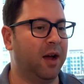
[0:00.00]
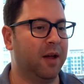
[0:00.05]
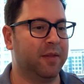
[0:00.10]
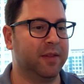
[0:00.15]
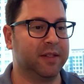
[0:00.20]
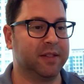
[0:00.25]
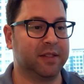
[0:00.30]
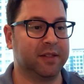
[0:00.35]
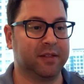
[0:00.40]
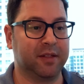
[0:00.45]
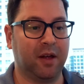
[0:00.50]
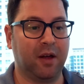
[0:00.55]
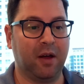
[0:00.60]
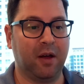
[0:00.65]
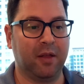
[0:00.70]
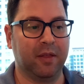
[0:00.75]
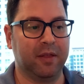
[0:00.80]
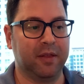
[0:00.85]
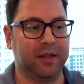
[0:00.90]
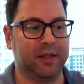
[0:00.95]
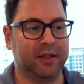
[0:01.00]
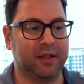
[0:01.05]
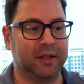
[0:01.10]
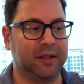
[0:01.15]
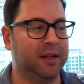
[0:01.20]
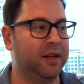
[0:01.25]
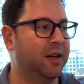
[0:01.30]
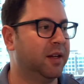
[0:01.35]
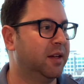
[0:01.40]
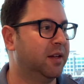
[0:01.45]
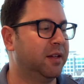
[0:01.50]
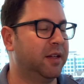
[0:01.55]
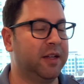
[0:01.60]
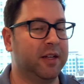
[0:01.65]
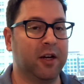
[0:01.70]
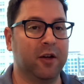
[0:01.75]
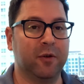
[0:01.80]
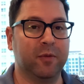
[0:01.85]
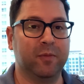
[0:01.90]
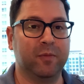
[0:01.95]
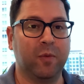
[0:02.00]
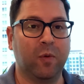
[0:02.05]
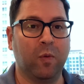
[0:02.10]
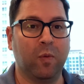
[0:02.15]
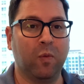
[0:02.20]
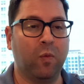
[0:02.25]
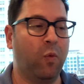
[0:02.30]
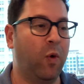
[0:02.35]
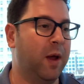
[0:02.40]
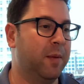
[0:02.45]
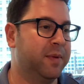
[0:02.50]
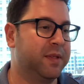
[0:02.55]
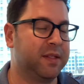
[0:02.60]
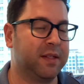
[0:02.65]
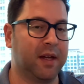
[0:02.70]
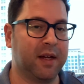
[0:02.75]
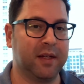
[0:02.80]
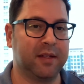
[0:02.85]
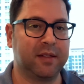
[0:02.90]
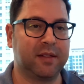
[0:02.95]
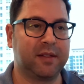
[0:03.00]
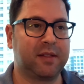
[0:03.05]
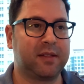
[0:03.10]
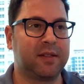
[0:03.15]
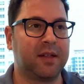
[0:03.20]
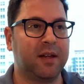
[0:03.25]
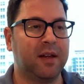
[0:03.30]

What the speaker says: this is all the, websites,